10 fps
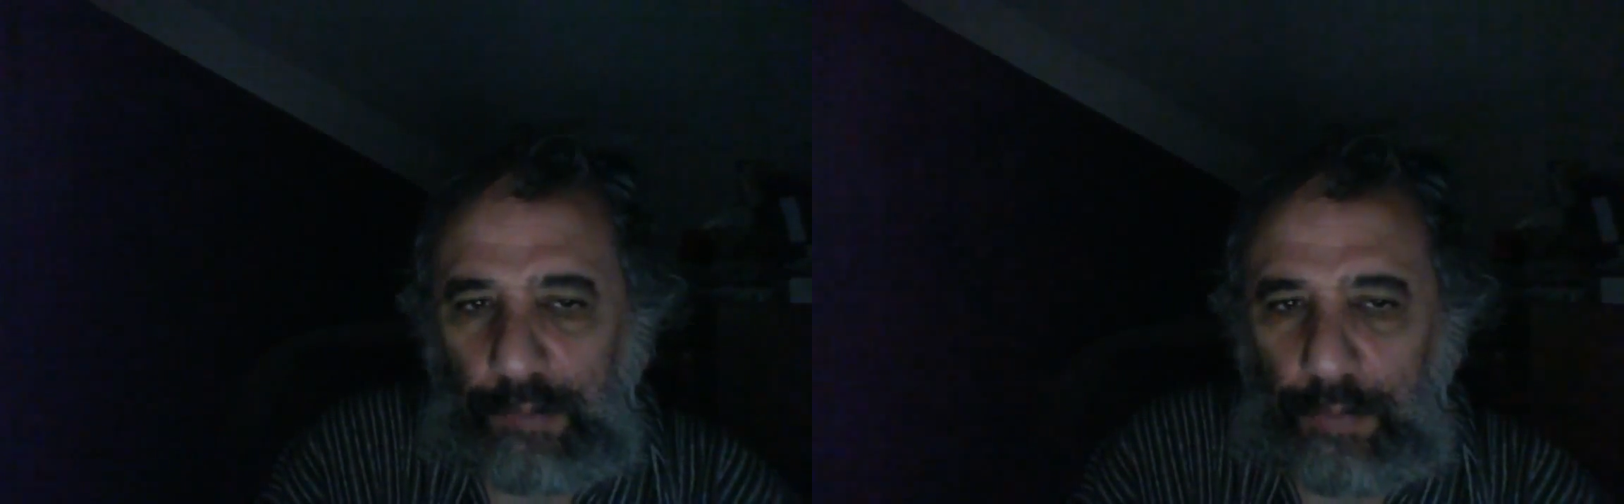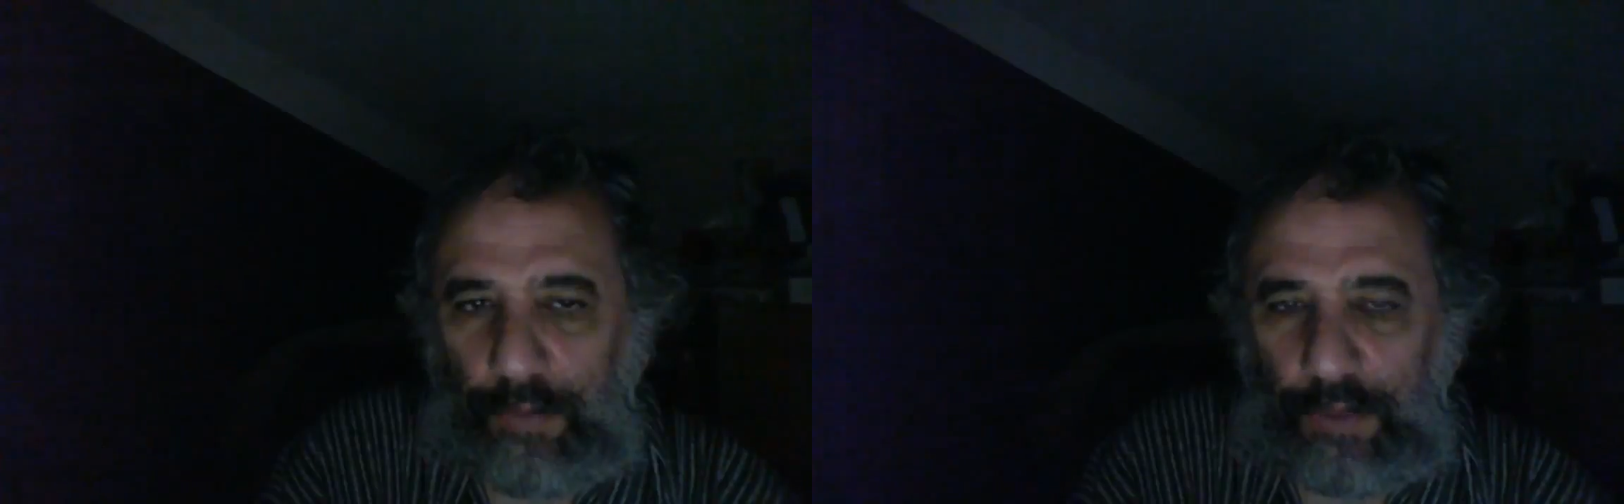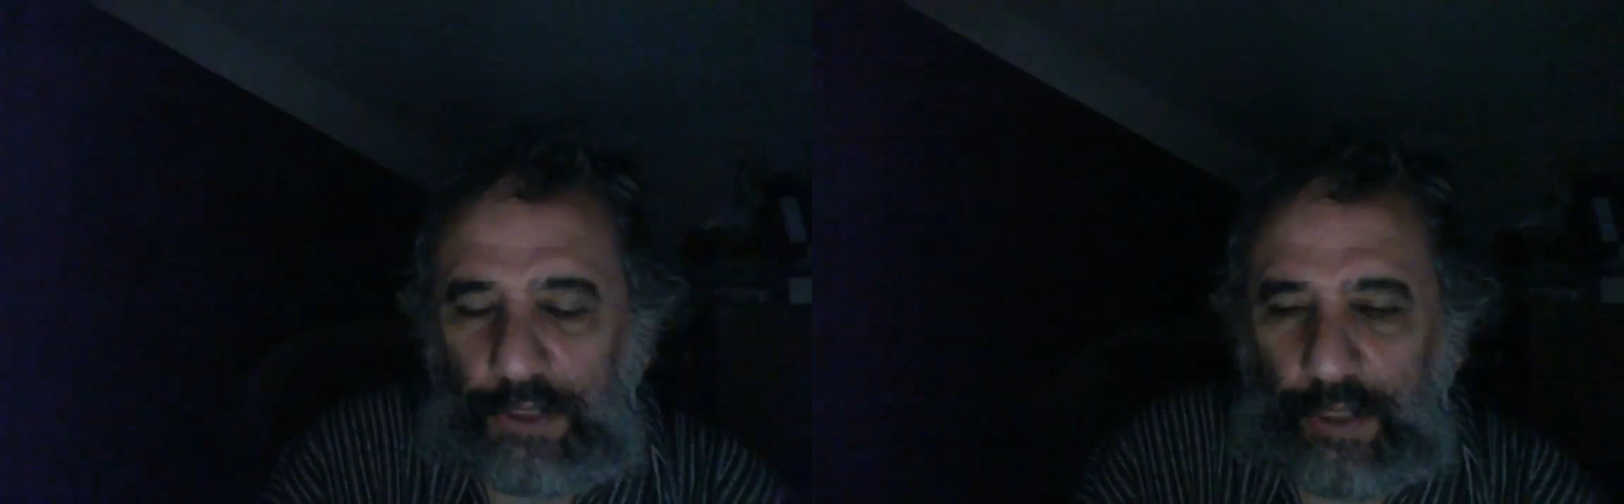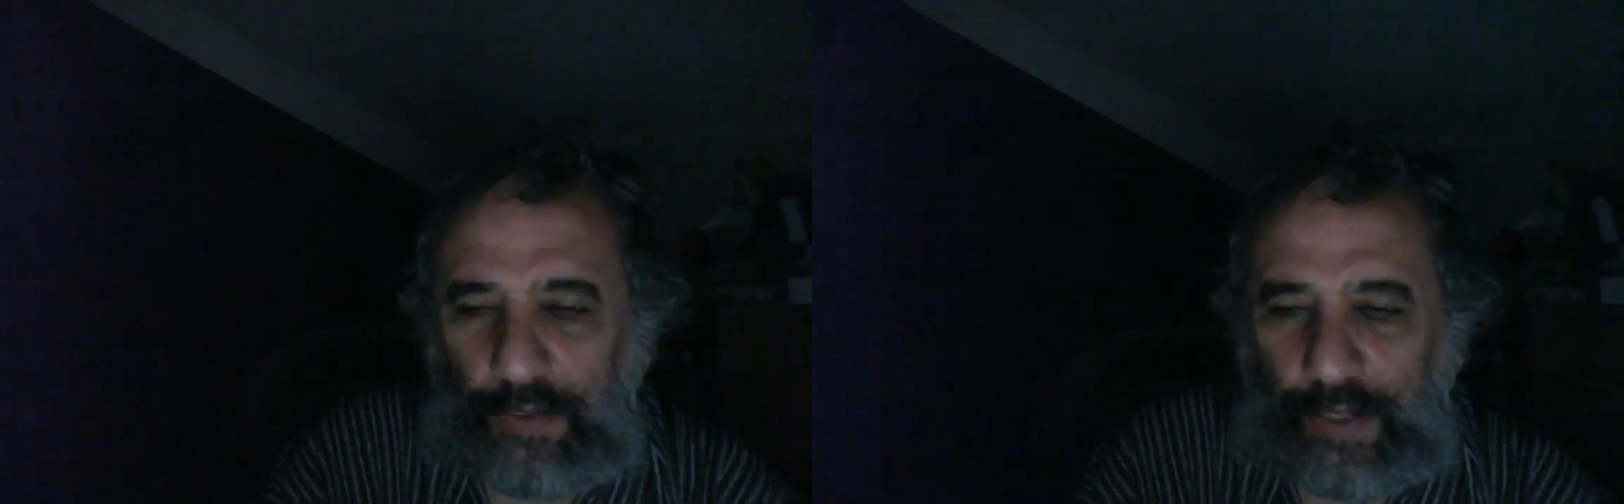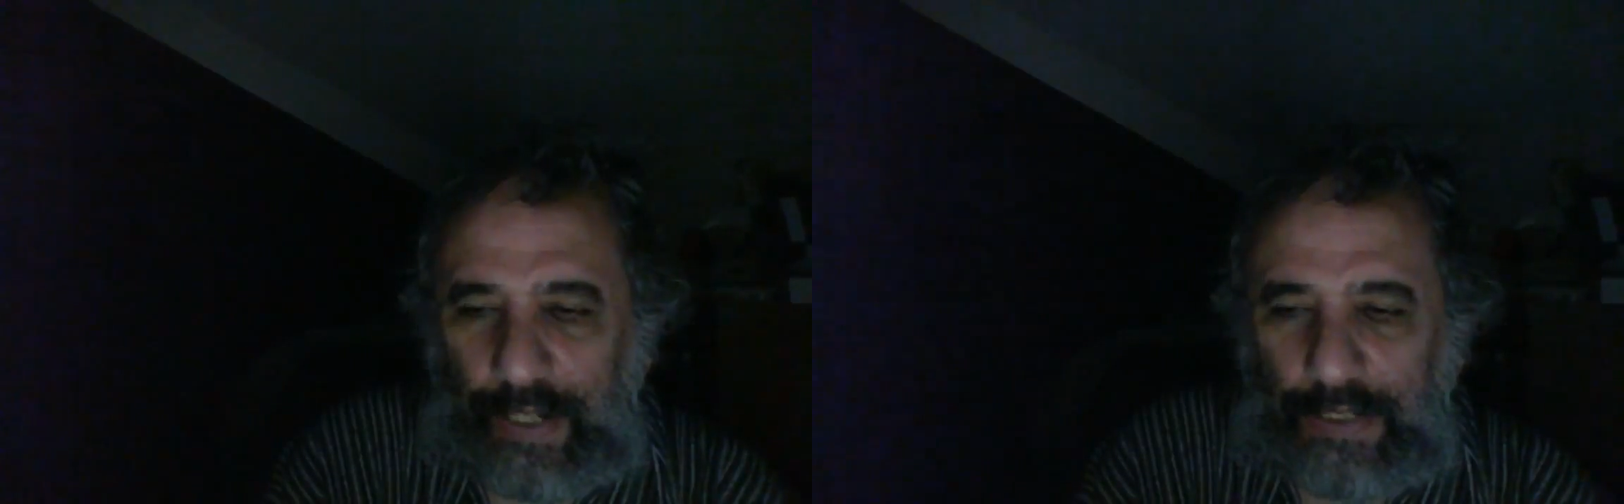was put on
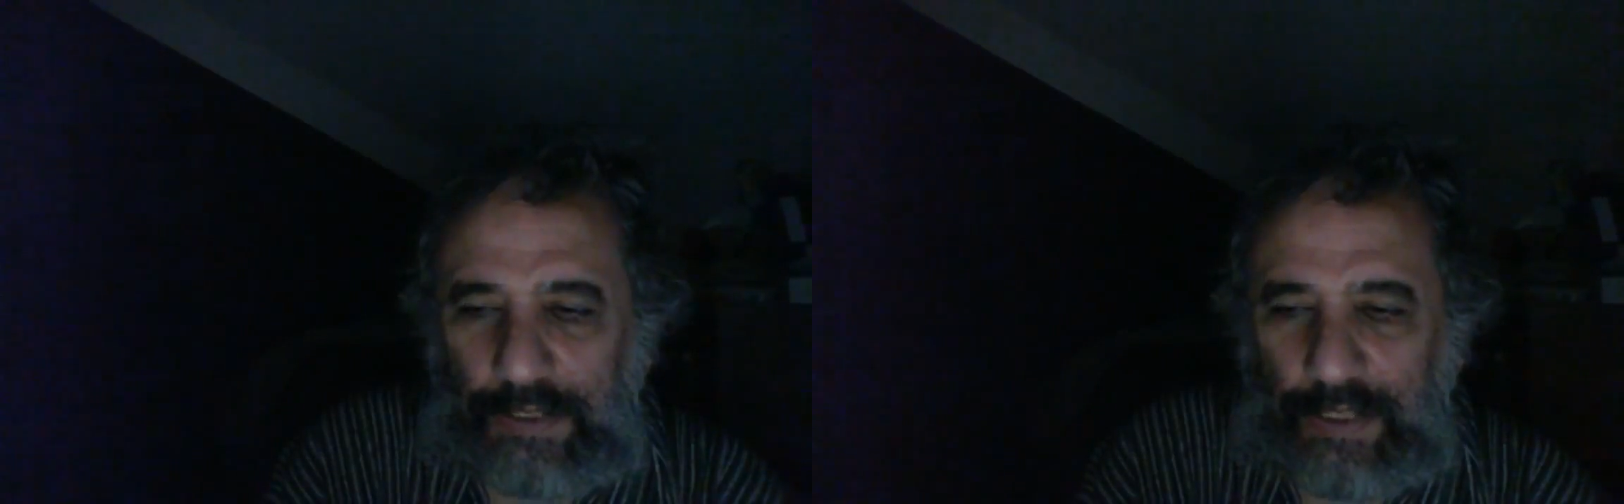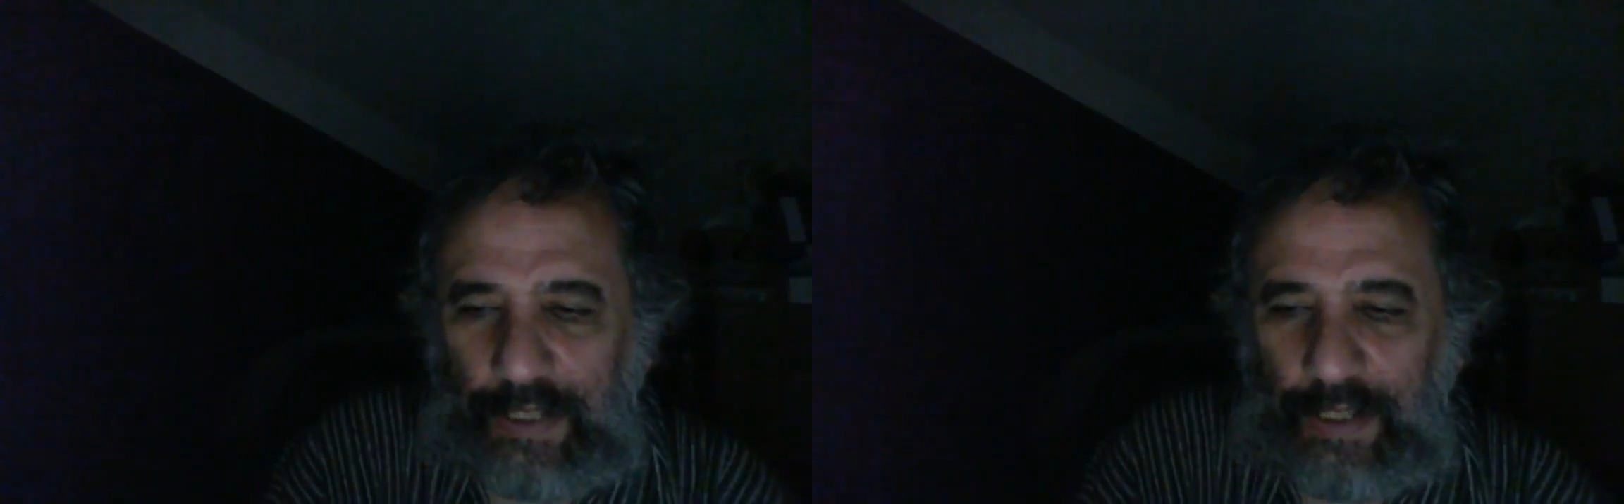the case,